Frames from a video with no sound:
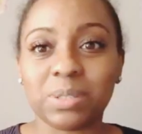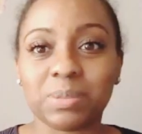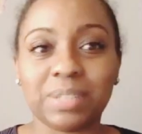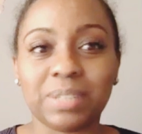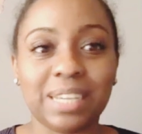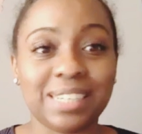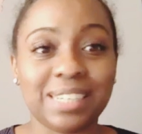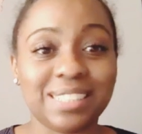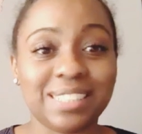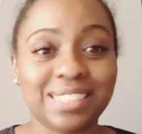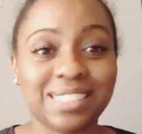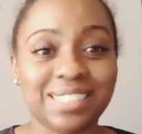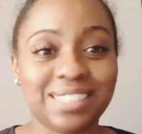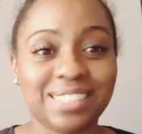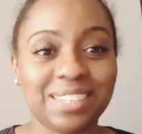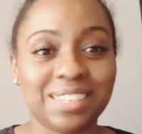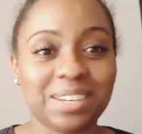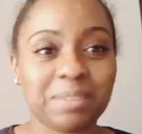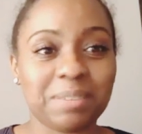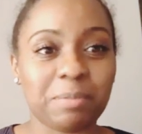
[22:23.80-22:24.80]
would like to
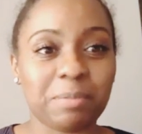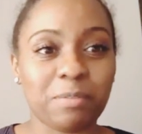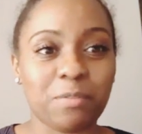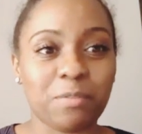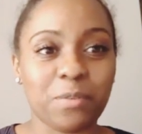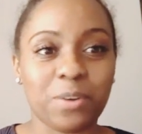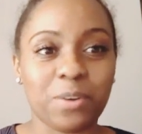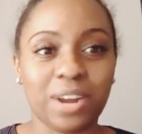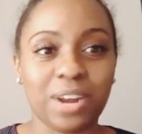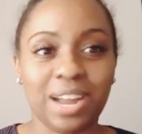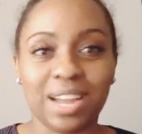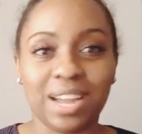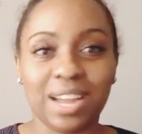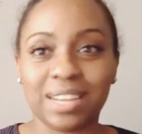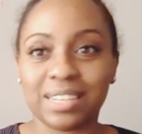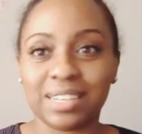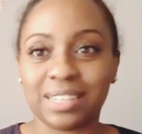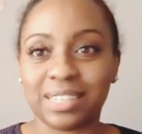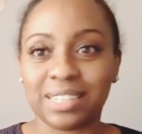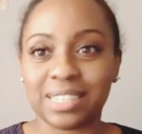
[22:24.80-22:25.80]
share before
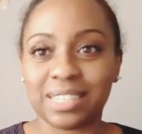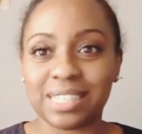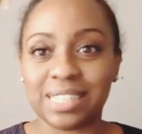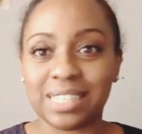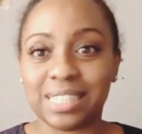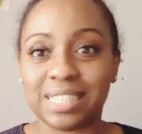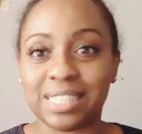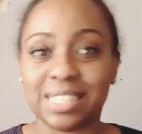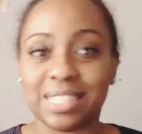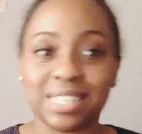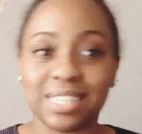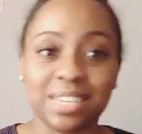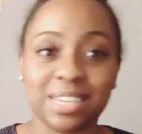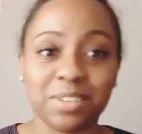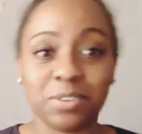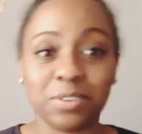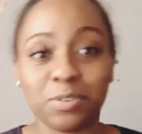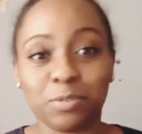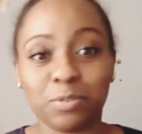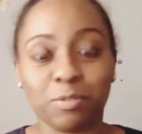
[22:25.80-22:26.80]
I
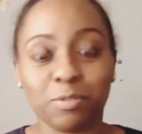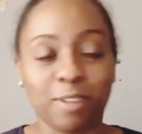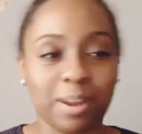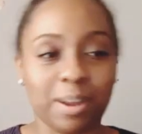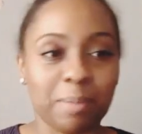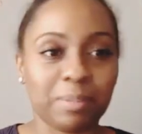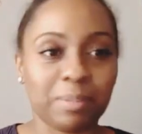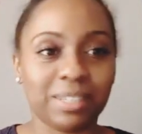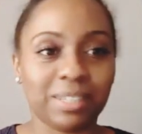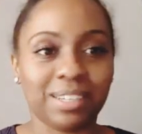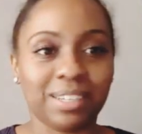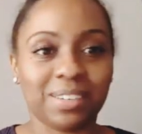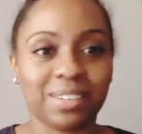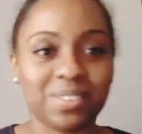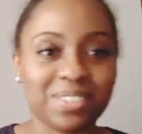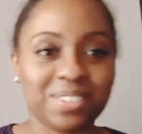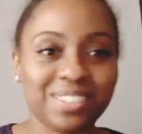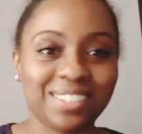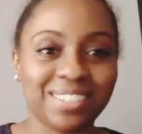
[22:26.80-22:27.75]
continue rambling on?